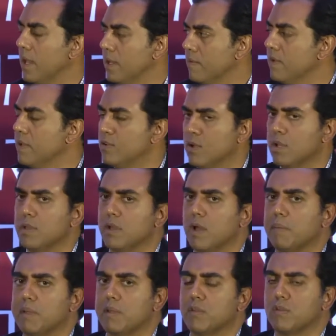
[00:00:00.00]
And eventually,
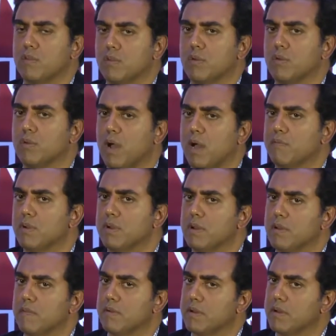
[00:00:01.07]
you have to
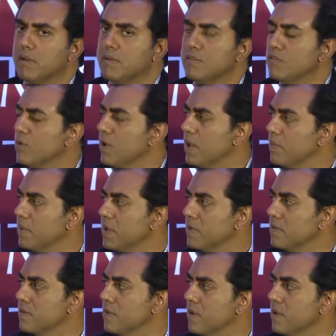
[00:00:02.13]
deliver returns to
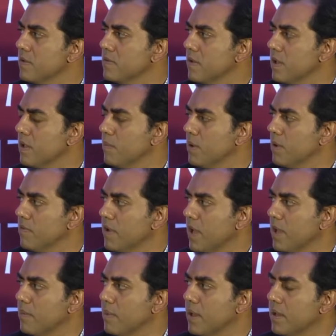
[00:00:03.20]
LPs in a certain amount of
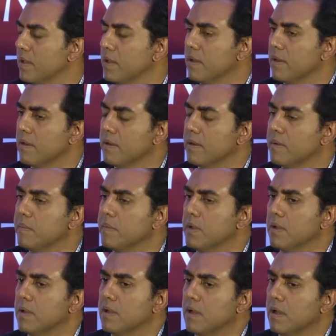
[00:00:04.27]
time,
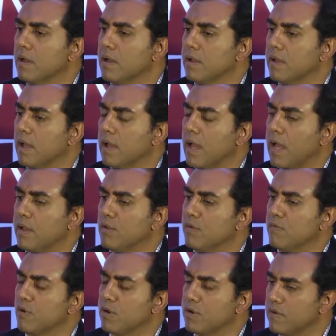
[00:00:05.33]
and
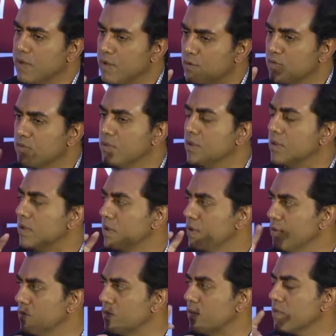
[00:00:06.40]
you've got to
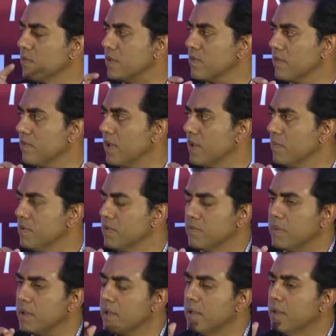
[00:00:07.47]
reduce those risk variables.
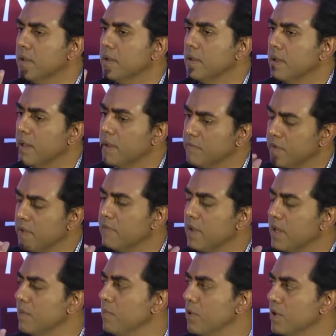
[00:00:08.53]
But we are
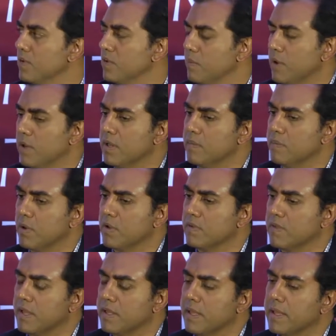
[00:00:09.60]
very bullish about it
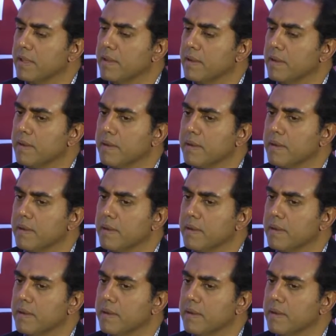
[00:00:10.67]
because I think